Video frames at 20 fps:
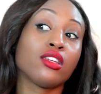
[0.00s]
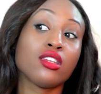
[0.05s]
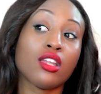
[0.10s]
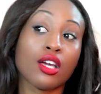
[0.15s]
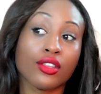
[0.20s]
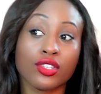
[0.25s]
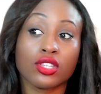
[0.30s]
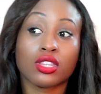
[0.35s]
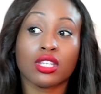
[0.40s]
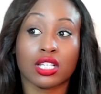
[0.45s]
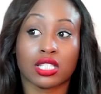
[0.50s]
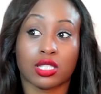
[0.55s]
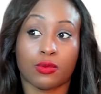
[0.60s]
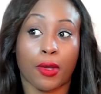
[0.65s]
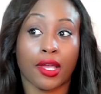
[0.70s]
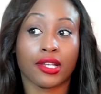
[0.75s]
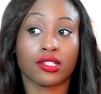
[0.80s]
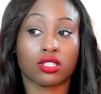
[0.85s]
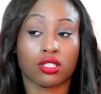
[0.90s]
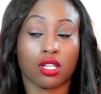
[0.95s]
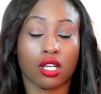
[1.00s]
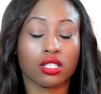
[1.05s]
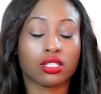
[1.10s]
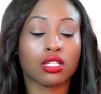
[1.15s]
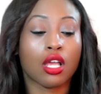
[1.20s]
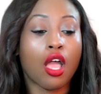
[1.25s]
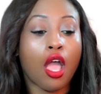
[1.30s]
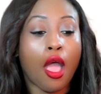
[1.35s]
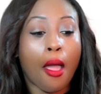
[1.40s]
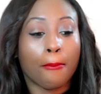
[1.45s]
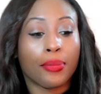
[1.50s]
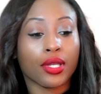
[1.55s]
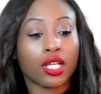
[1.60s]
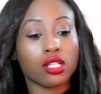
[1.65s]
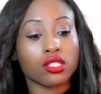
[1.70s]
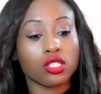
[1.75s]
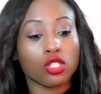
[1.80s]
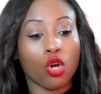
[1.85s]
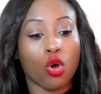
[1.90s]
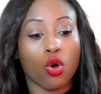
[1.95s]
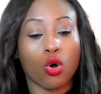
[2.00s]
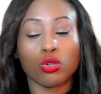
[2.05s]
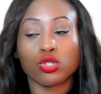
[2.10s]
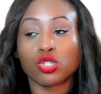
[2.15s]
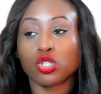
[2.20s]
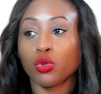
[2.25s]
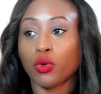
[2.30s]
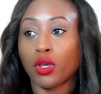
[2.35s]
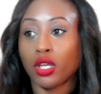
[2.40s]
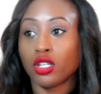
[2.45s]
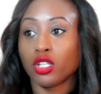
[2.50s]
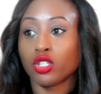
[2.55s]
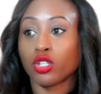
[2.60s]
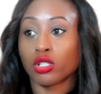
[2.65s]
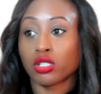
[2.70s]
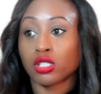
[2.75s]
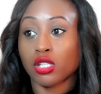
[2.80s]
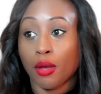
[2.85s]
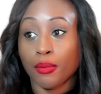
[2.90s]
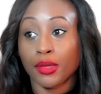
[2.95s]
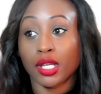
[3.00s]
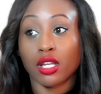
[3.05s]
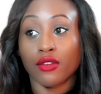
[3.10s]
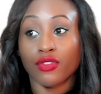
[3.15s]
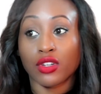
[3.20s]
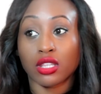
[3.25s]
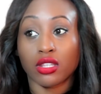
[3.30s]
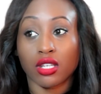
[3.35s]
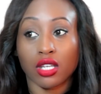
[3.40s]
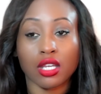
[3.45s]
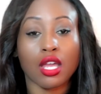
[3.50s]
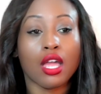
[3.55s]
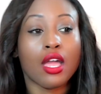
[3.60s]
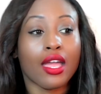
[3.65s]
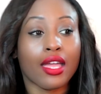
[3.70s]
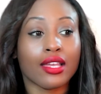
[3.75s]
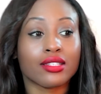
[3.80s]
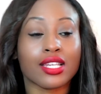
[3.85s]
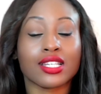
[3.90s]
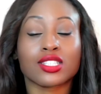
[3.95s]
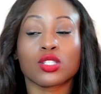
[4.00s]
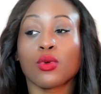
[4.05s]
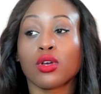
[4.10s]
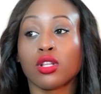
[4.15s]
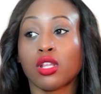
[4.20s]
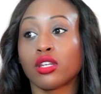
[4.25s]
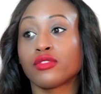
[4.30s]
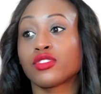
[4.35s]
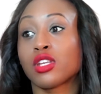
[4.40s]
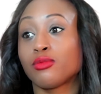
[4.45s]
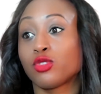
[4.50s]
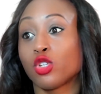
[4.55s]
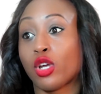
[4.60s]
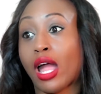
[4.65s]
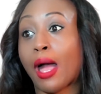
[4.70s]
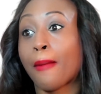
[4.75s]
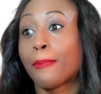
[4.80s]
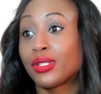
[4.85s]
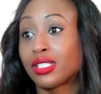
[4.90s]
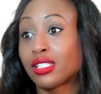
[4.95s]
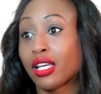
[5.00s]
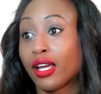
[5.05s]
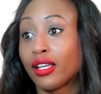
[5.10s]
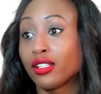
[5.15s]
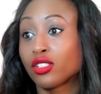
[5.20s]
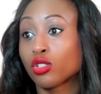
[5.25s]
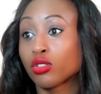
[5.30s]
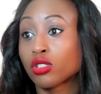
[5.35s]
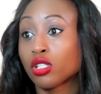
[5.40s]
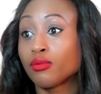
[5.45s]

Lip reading: another thing Spanx does, because it holds you in your tummy and everything, it takes away a lot of times your appetite. So